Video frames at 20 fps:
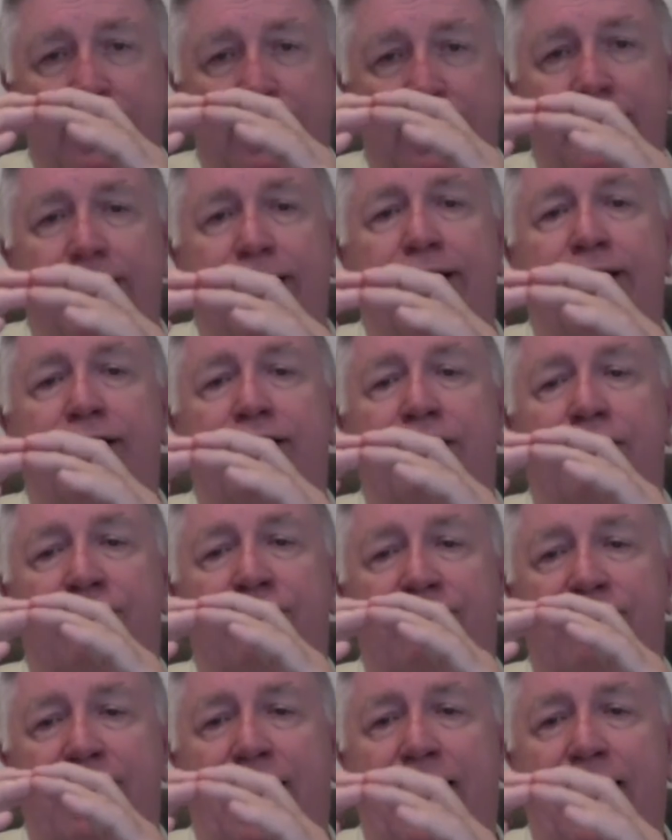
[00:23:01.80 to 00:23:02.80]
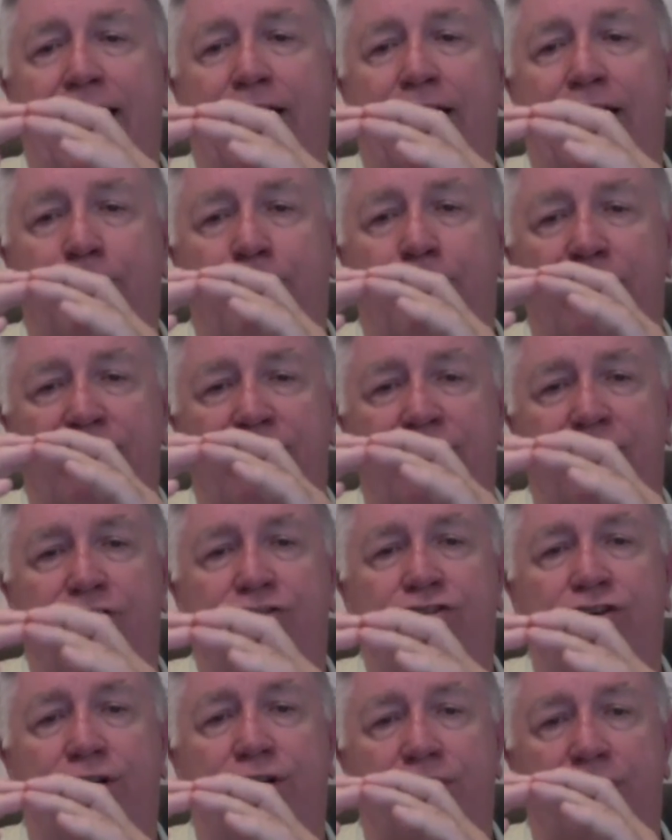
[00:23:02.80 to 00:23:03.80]
in a static
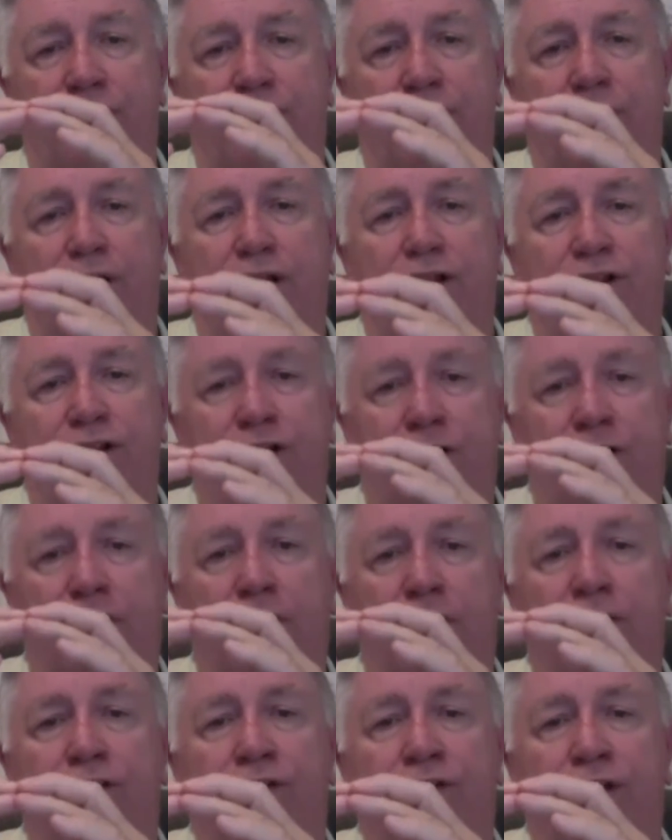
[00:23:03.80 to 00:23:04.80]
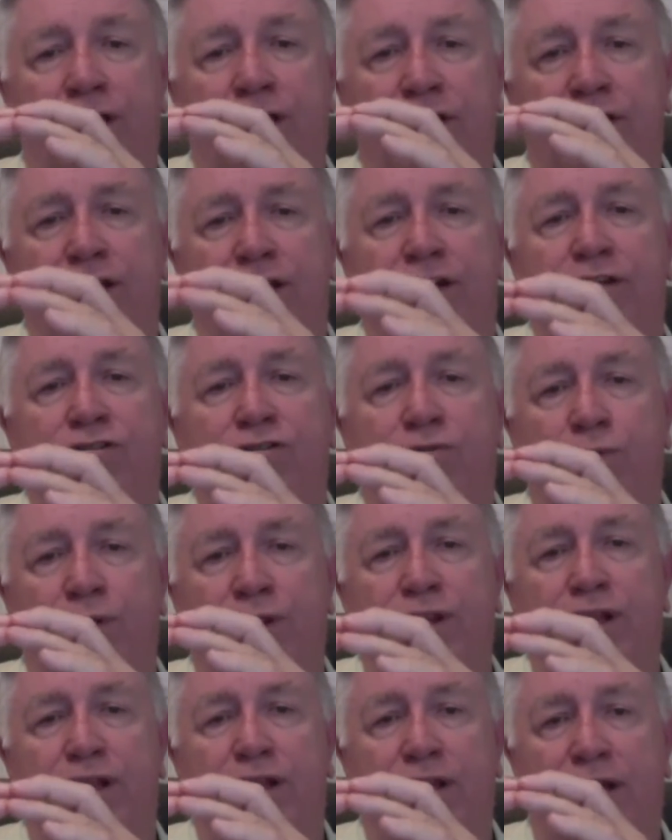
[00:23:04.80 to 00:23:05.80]
position. They're in this
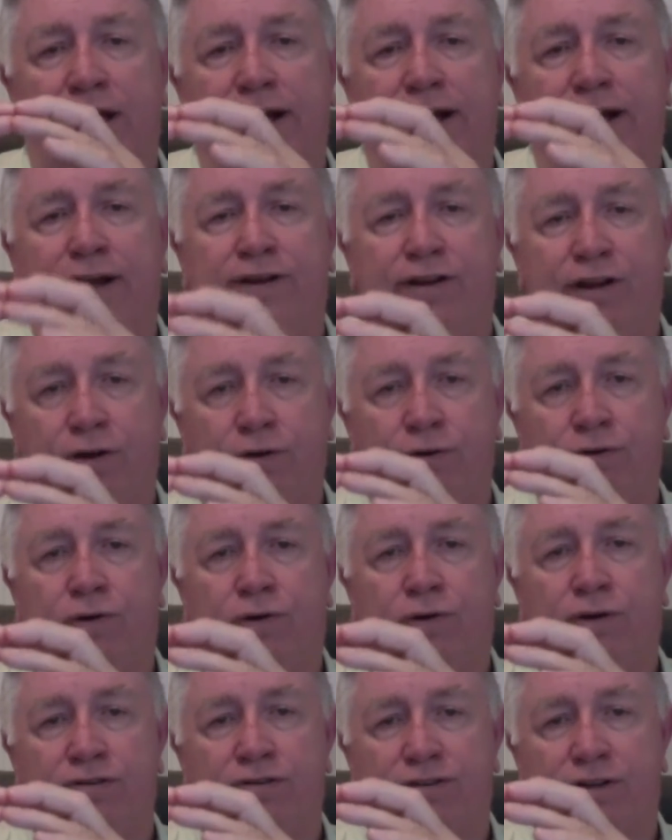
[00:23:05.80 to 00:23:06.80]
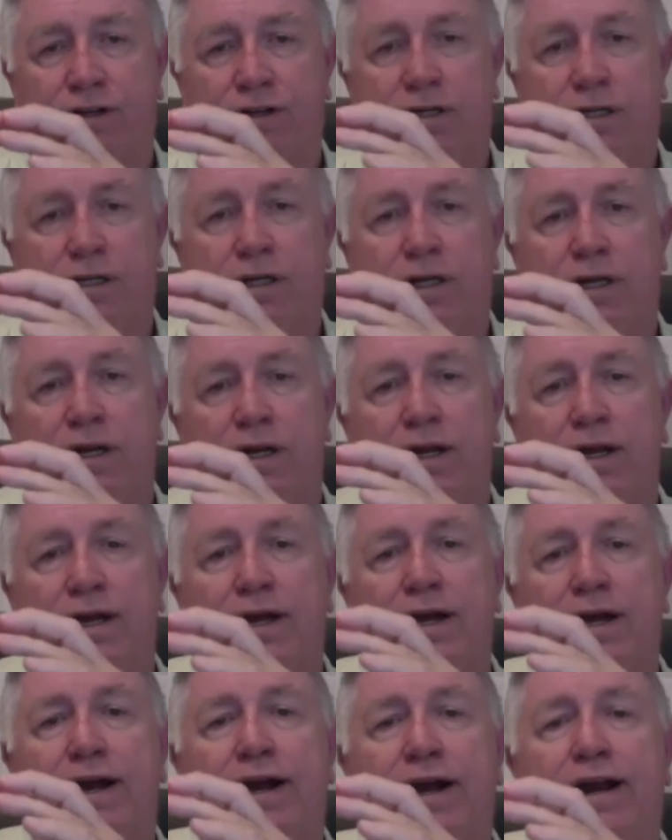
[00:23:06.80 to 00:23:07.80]
within the high tone dorsal.
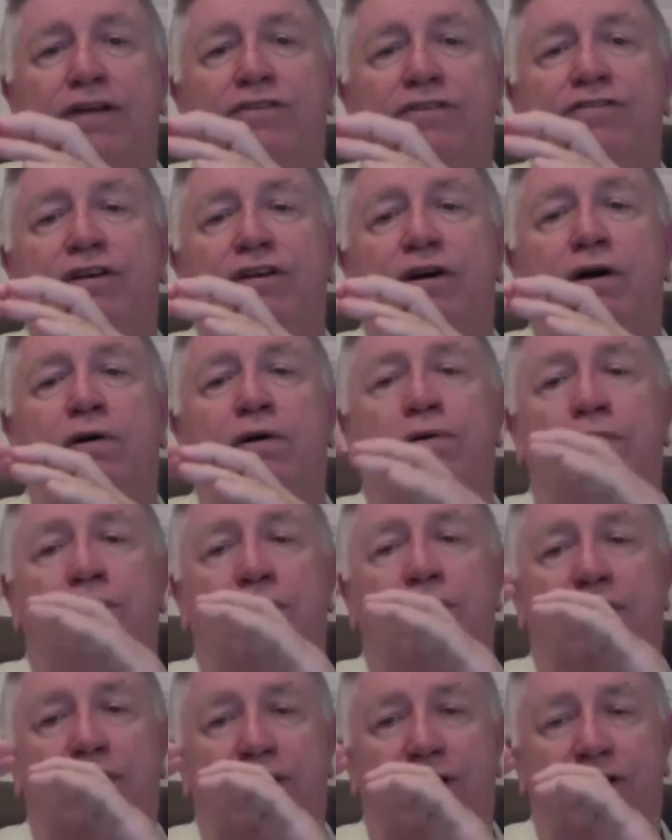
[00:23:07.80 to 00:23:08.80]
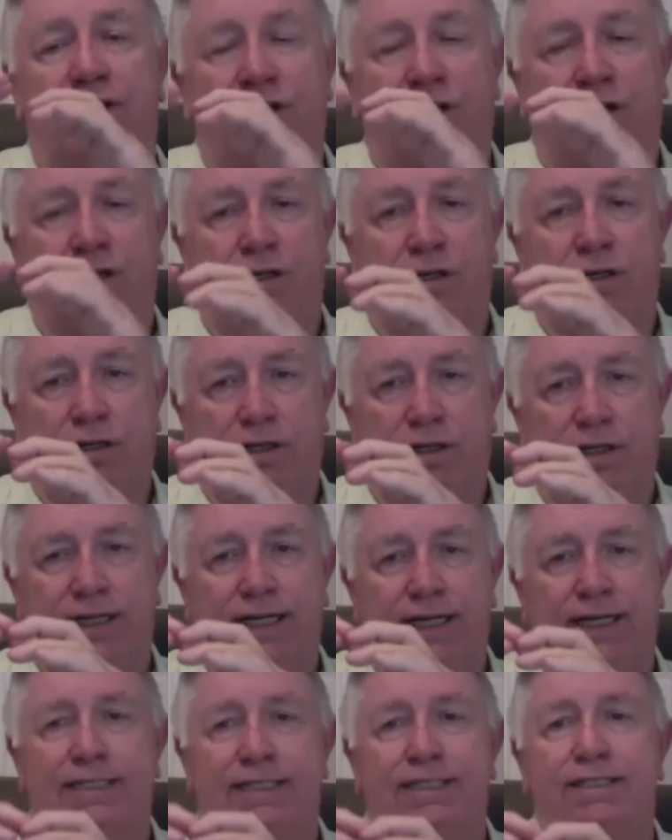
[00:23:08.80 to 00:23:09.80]
And so the goal
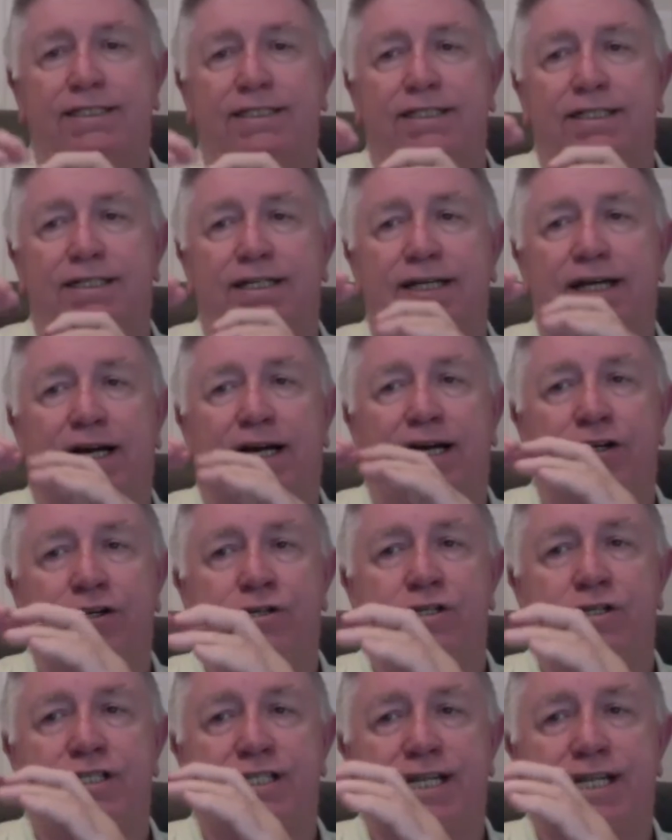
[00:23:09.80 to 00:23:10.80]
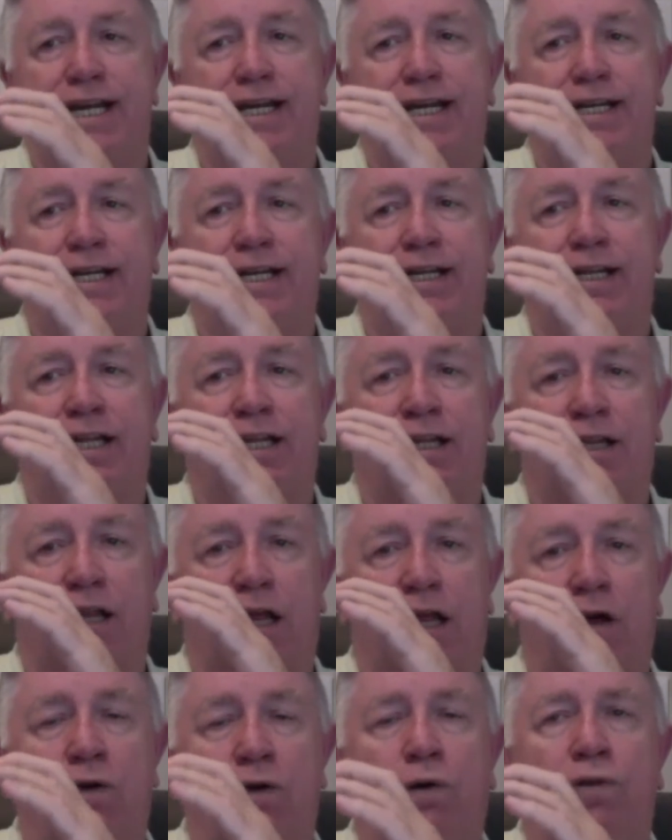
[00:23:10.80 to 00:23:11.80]
is understanding that,
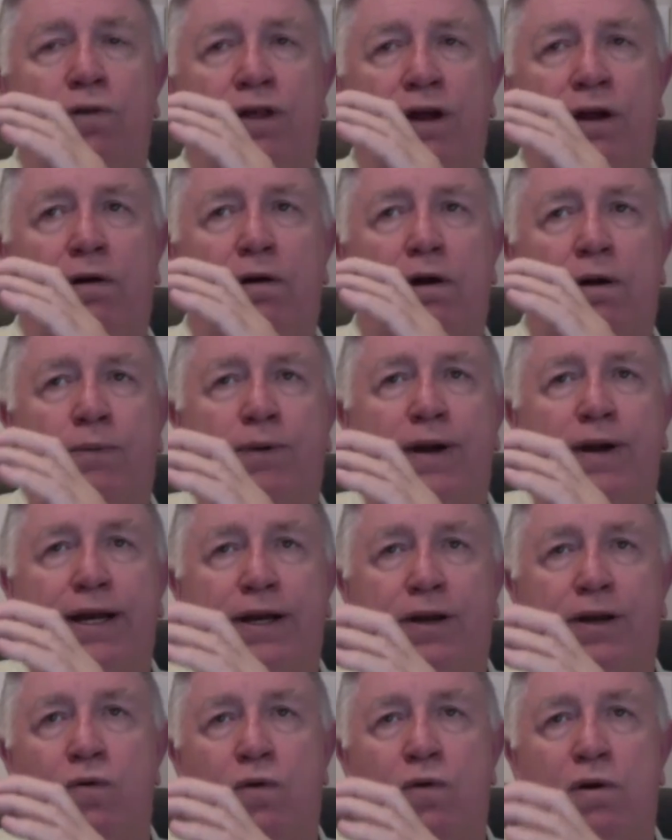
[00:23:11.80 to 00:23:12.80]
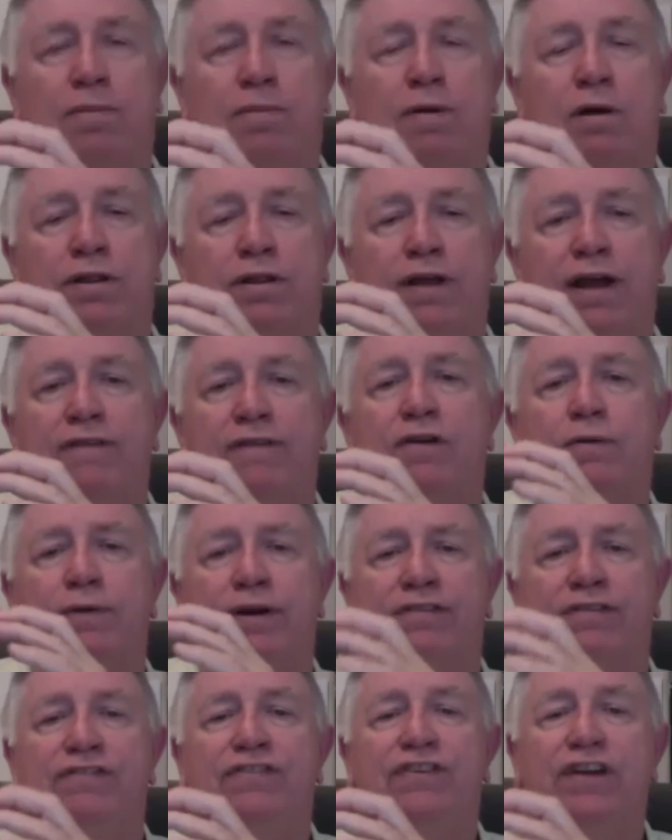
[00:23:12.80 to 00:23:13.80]
oh, they're already normal. They've already
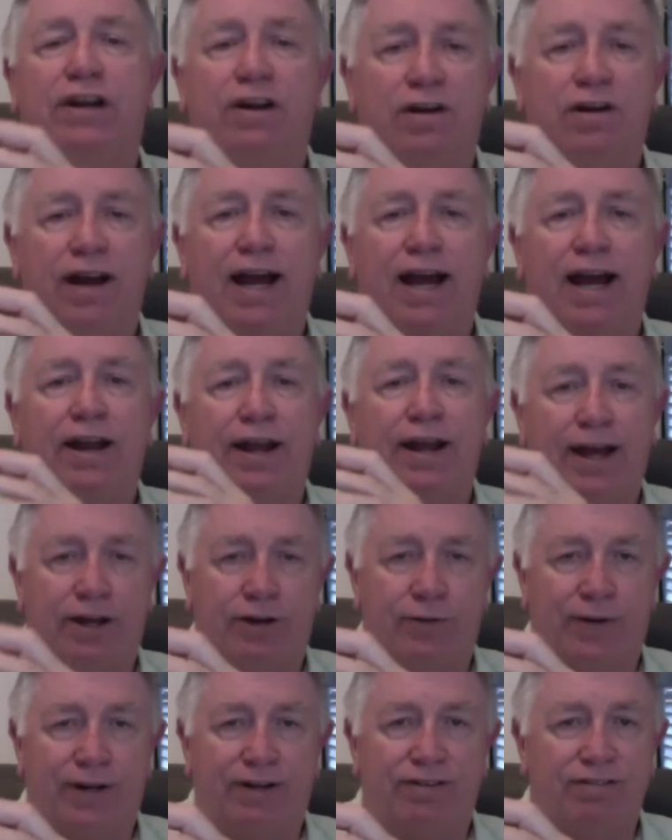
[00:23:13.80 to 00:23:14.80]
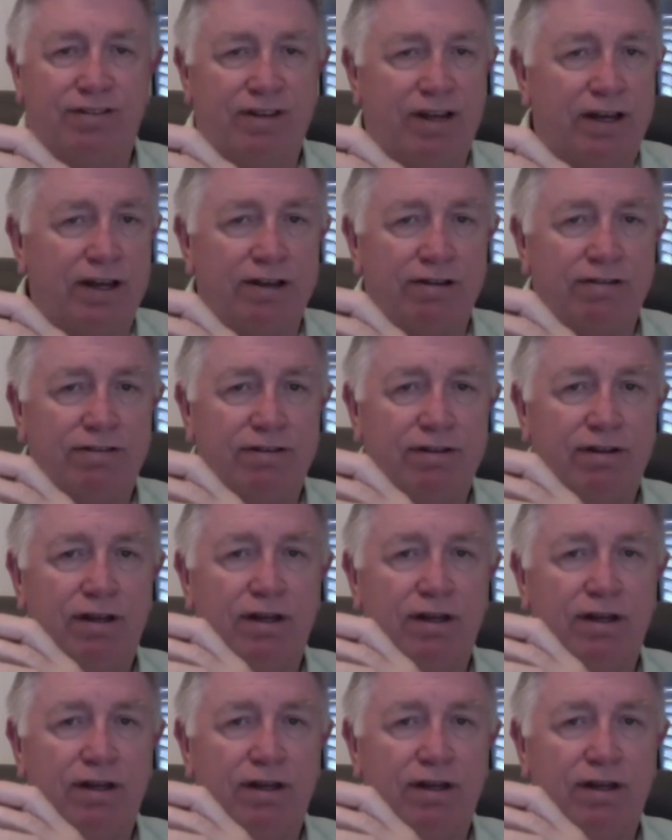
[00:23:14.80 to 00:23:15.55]
figured out how to exist.